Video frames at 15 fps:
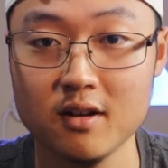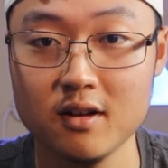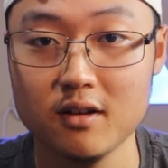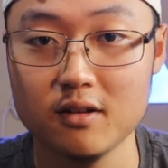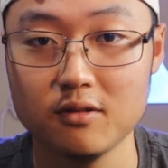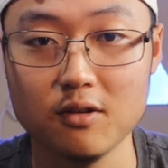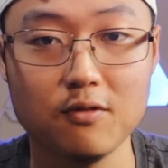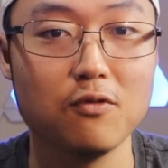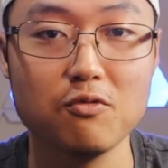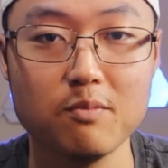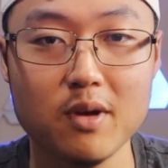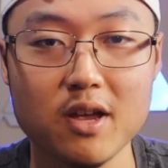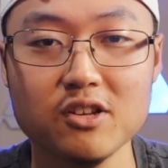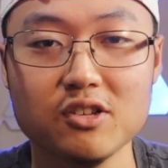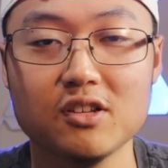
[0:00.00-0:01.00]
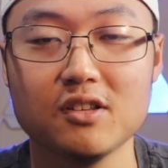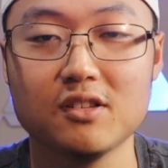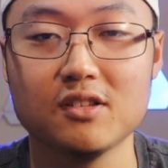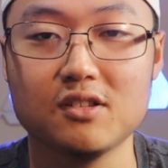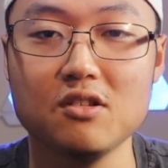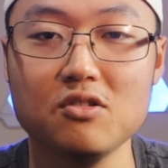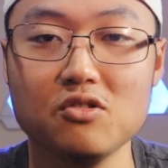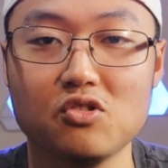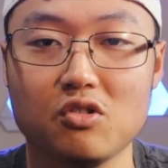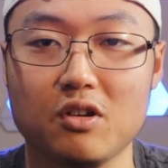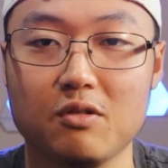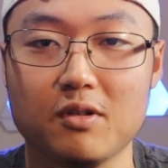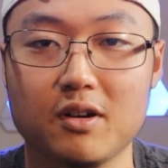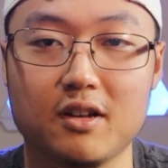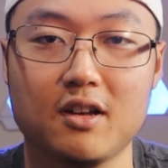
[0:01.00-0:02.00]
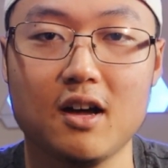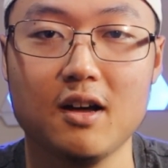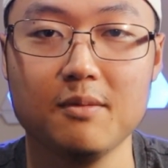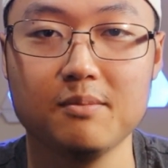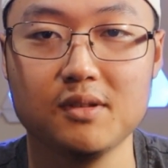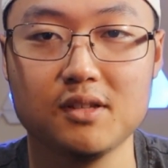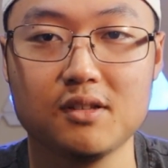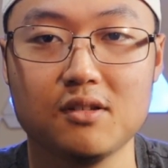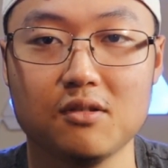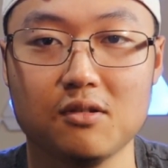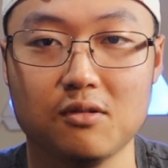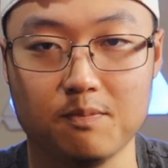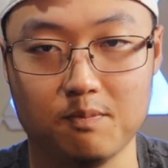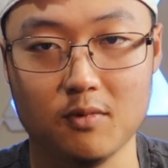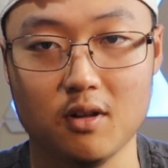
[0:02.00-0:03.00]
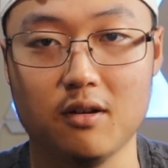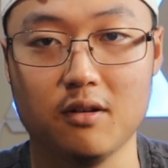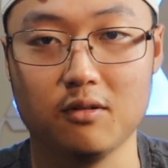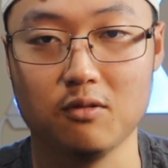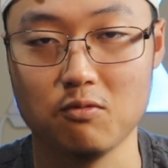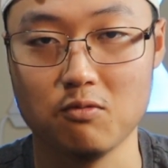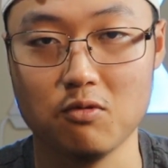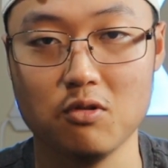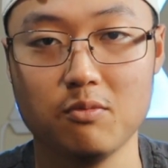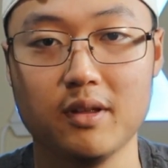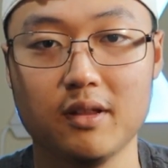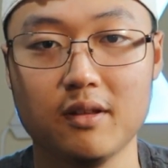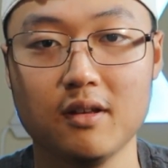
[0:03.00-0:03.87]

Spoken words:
The formations usually when it comes to the Roman